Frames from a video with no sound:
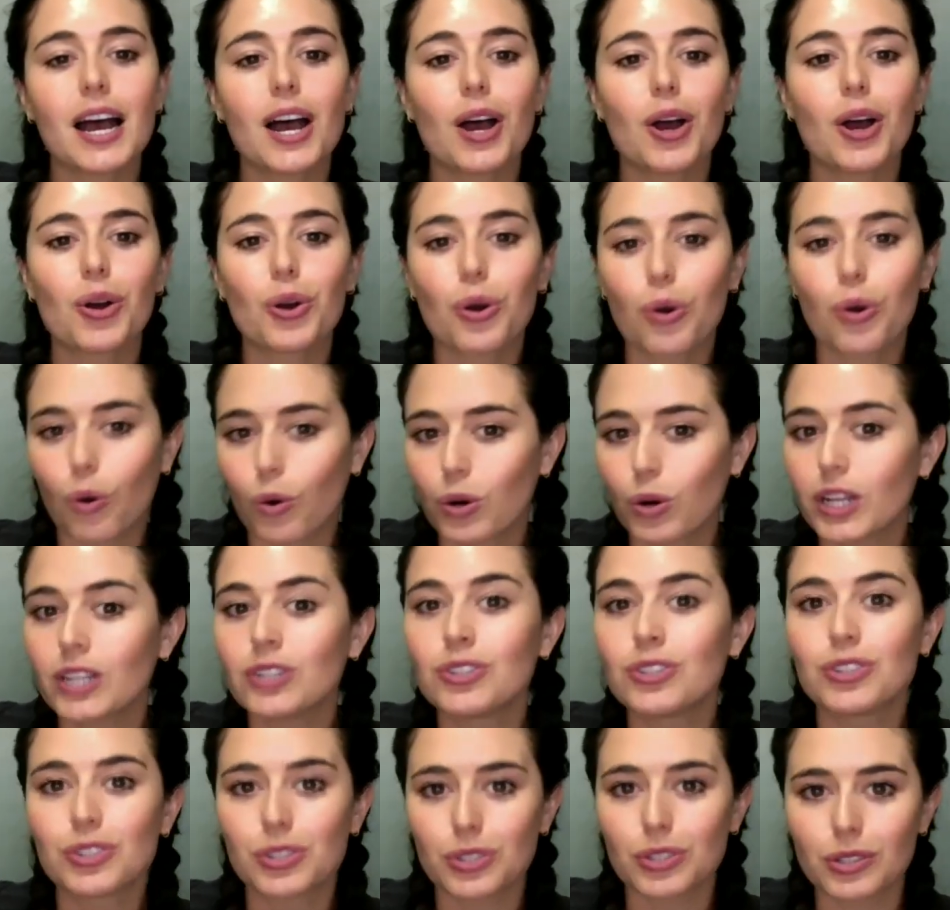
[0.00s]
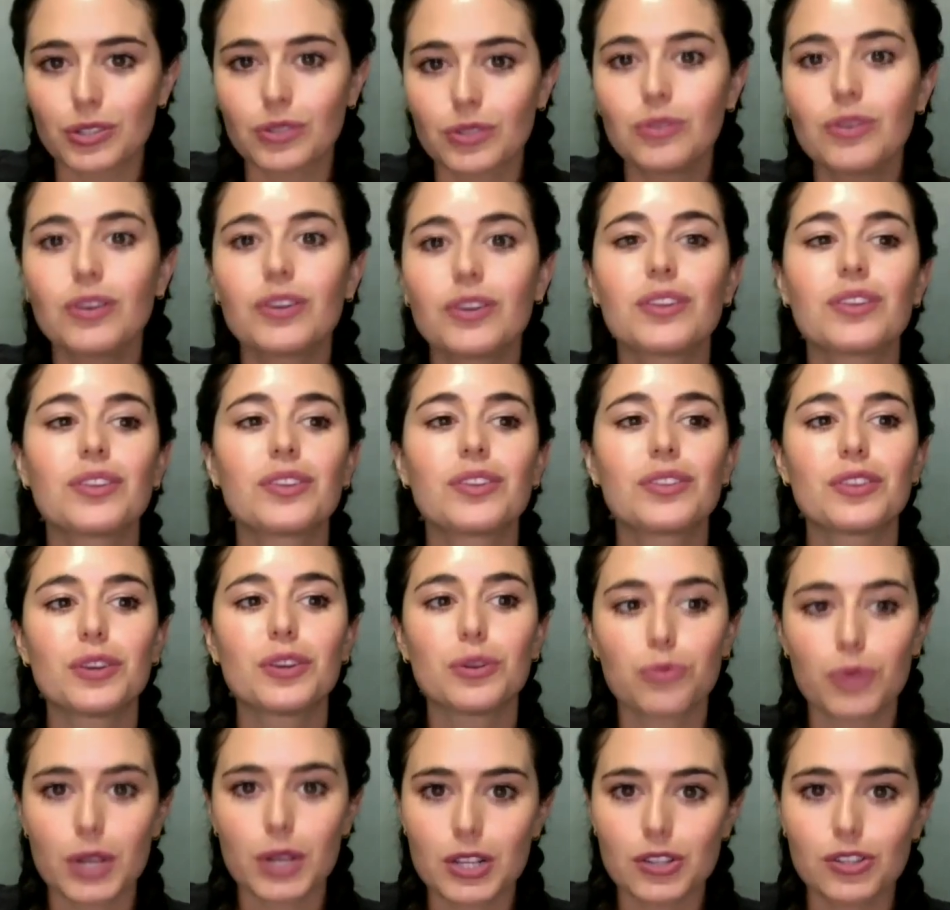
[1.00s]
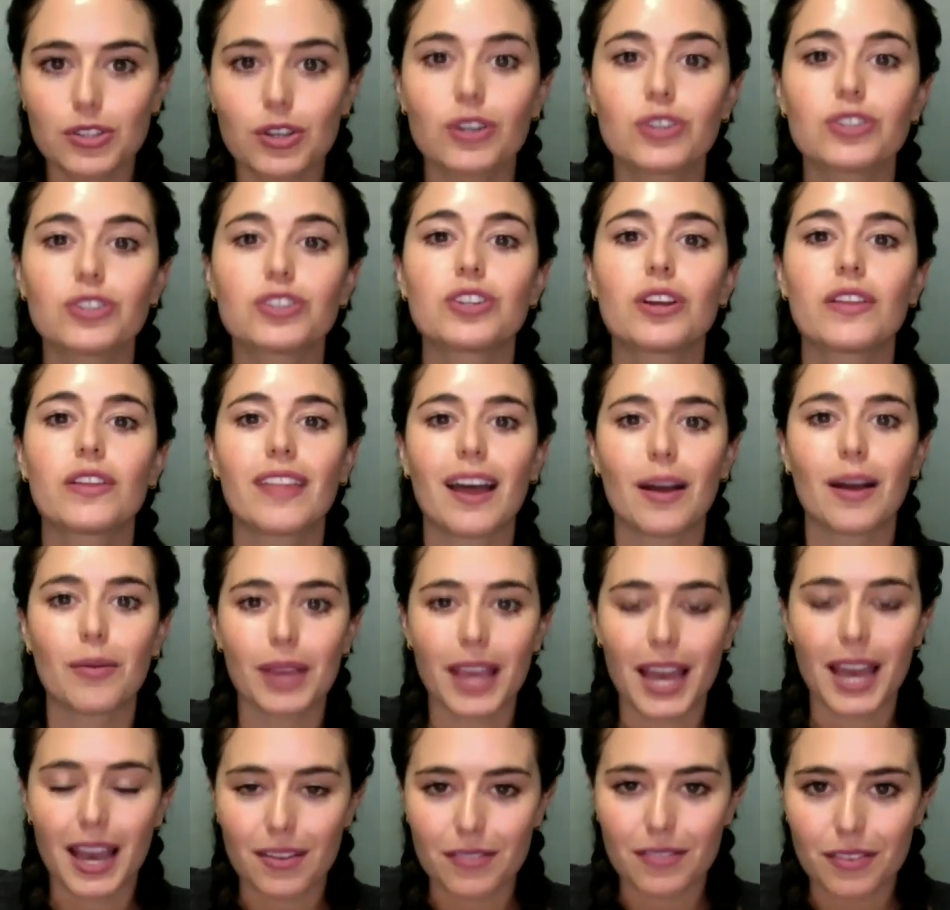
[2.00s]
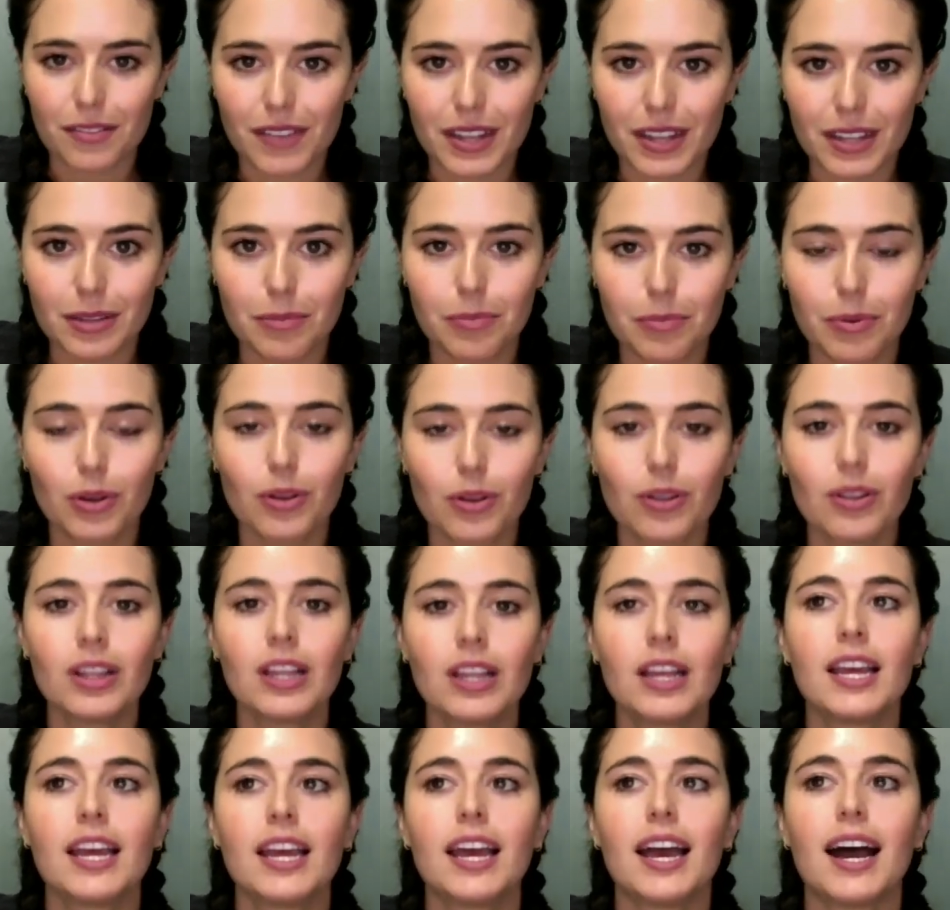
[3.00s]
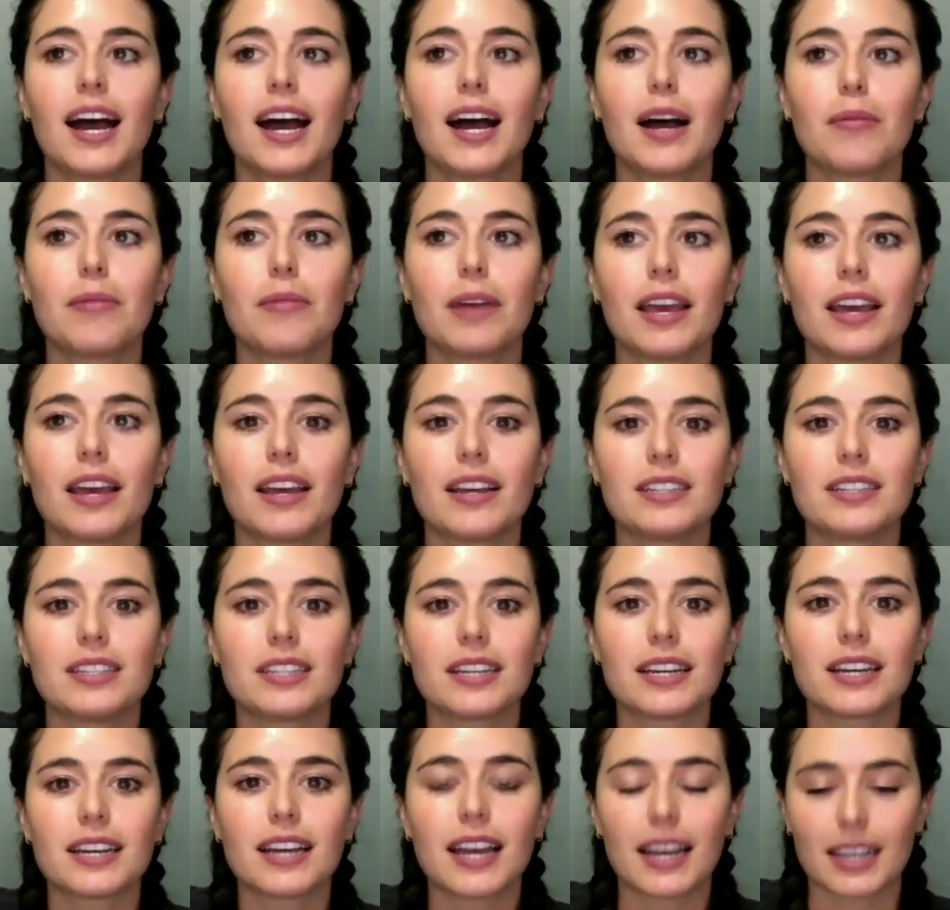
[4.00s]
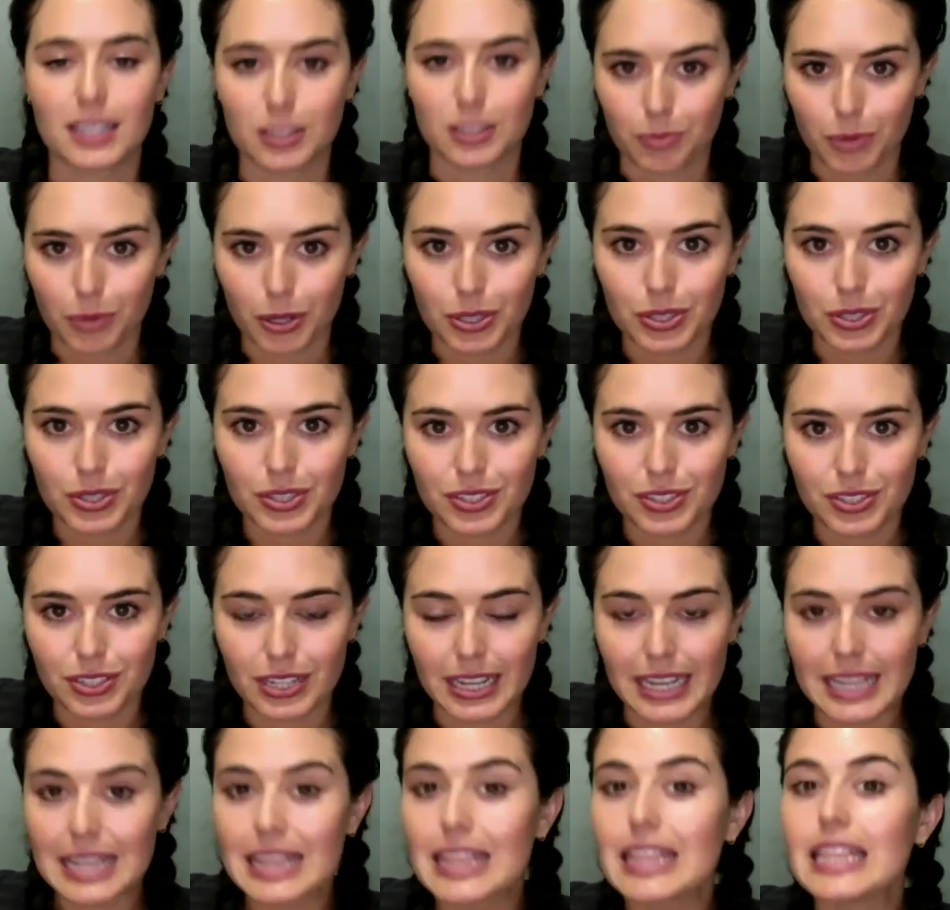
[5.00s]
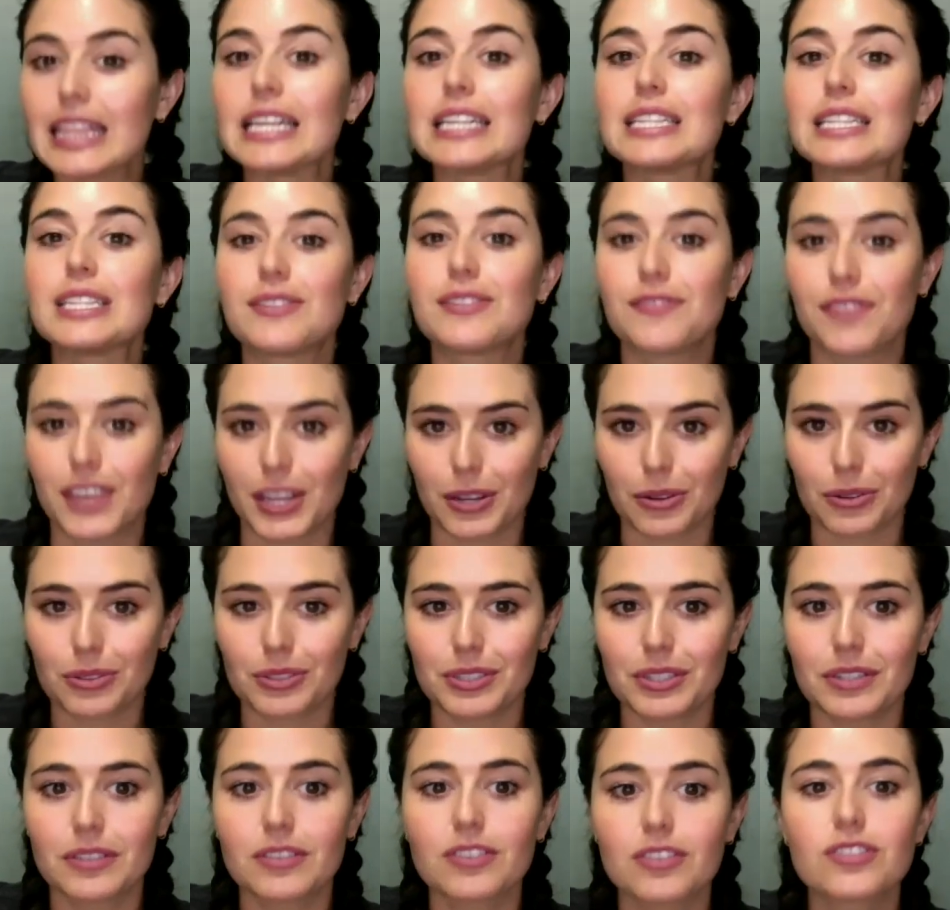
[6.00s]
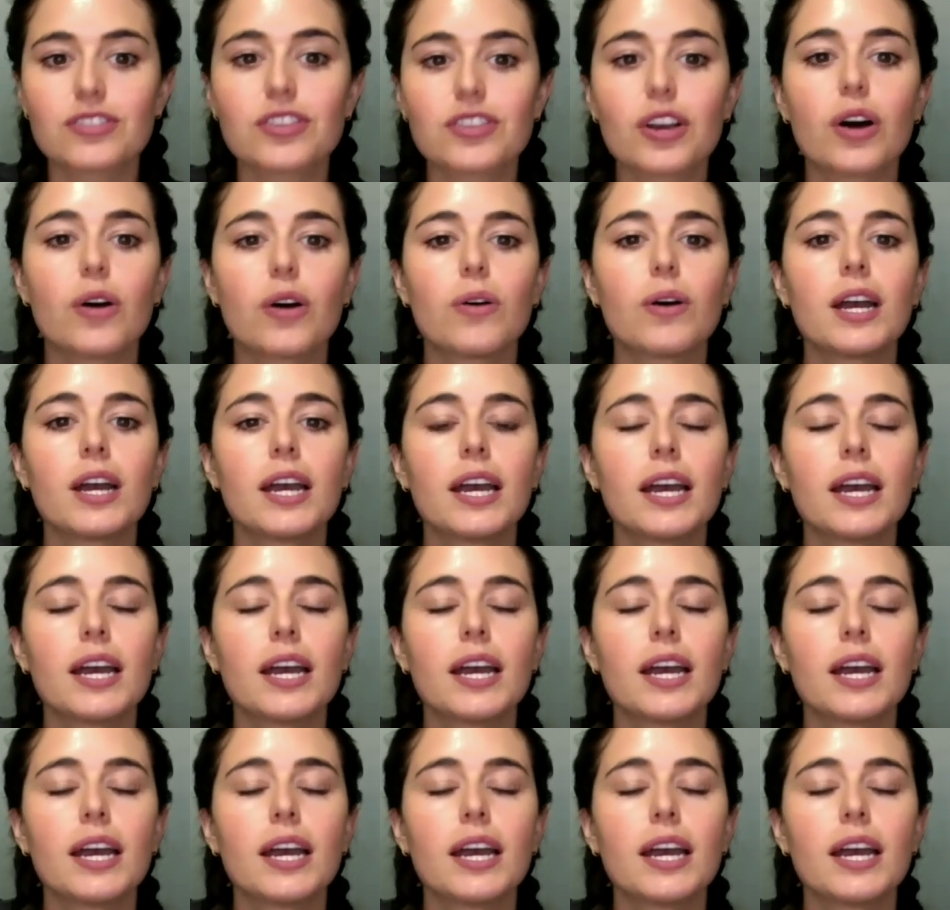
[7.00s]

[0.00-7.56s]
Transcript: according to the research that we have available and experts in this field. So